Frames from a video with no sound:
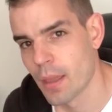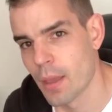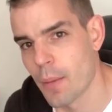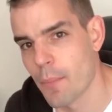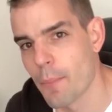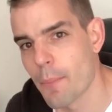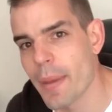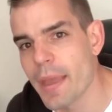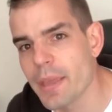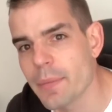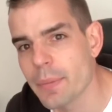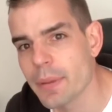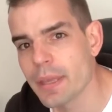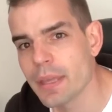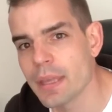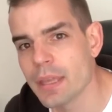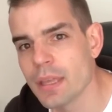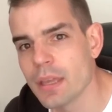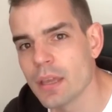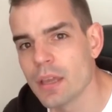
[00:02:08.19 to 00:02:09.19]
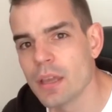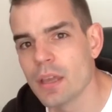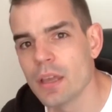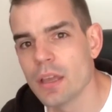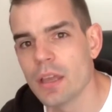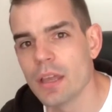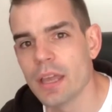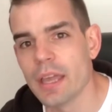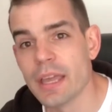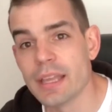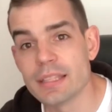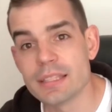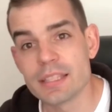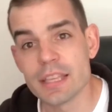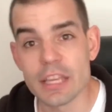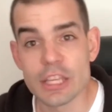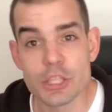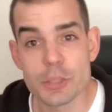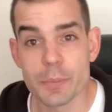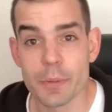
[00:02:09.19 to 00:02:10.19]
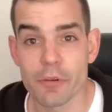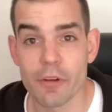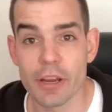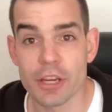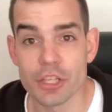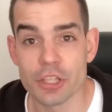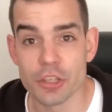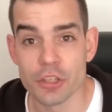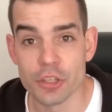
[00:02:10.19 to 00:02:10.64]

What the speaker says: Maybe it's inspiration.